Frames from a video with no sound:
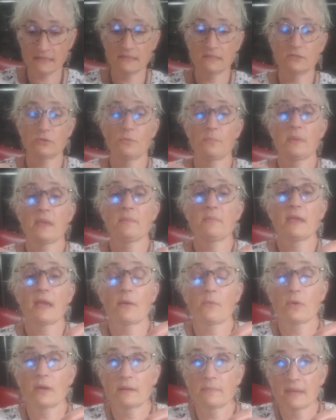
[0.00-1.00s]
so maybe I
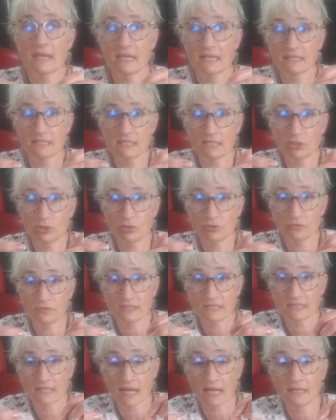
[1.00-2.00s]
want to make a tissue
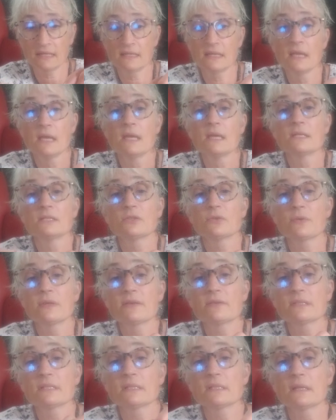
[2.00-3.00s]
sun. So
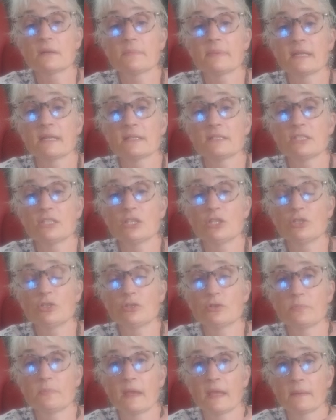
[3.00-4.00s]
here's a little bit of
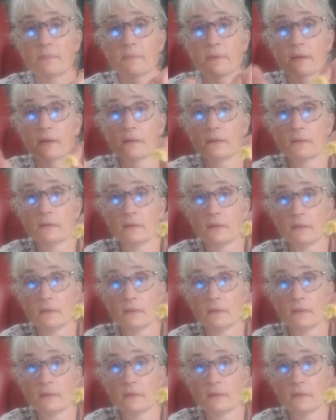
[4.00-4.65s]
tissue paper.